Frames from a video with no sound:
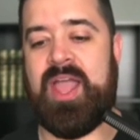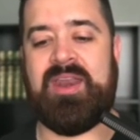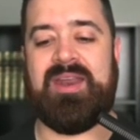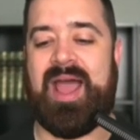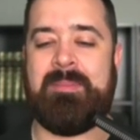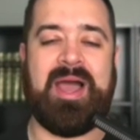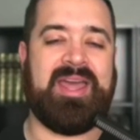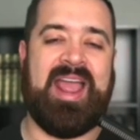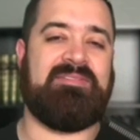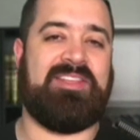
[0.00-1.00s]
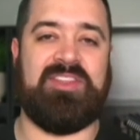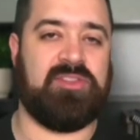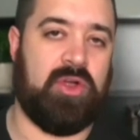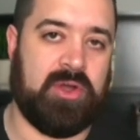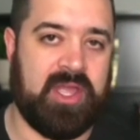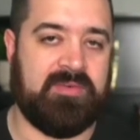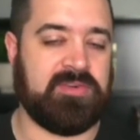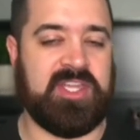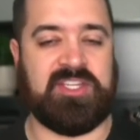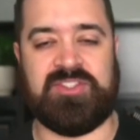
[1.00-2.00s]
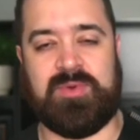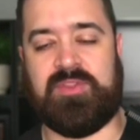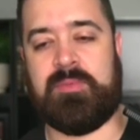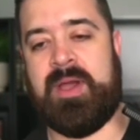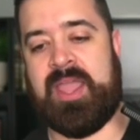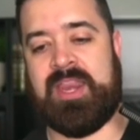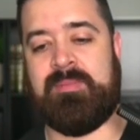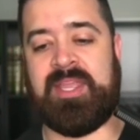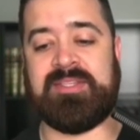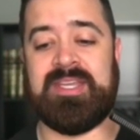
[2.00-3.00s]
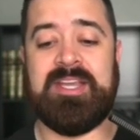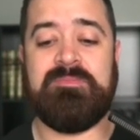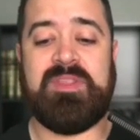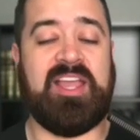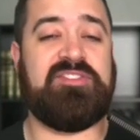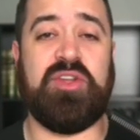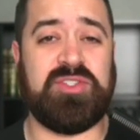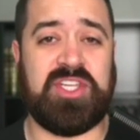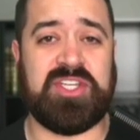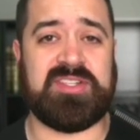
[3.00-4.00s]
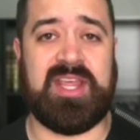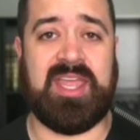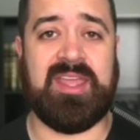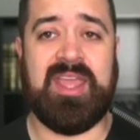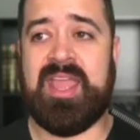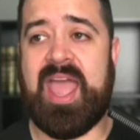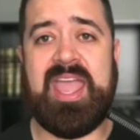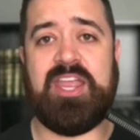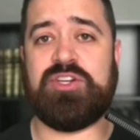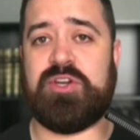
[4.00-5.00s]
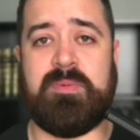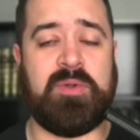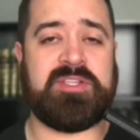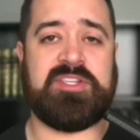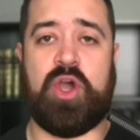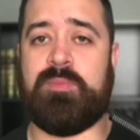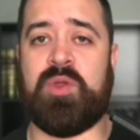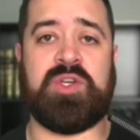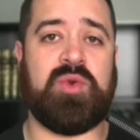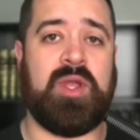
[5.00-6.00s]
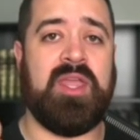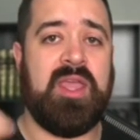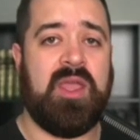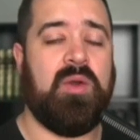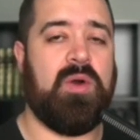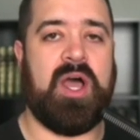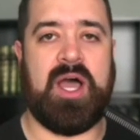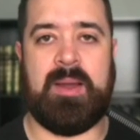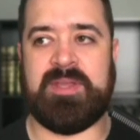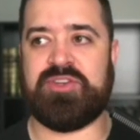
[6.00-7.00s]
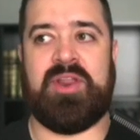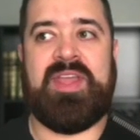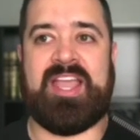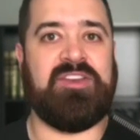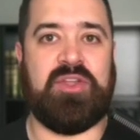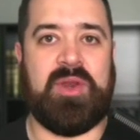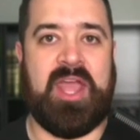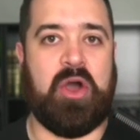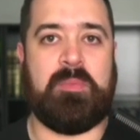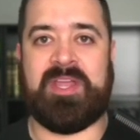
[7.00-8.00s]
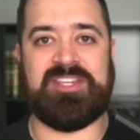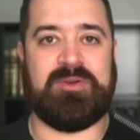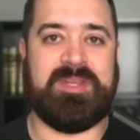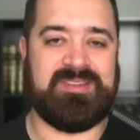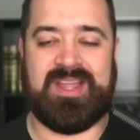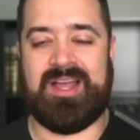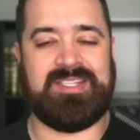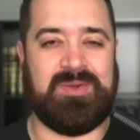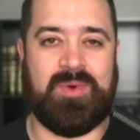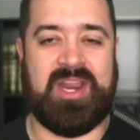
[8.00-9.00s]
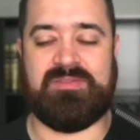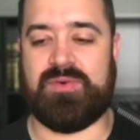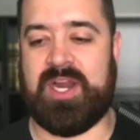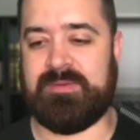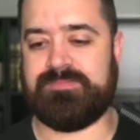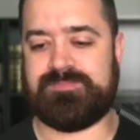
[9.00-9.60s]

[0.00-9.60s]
And I'm not going to have like these long conversations with you by any means. It's usually just like, hey, here's your bonuses. Hope you enjoy. Is there anything I can do to help? Like, is there a piece of content, whatever, right?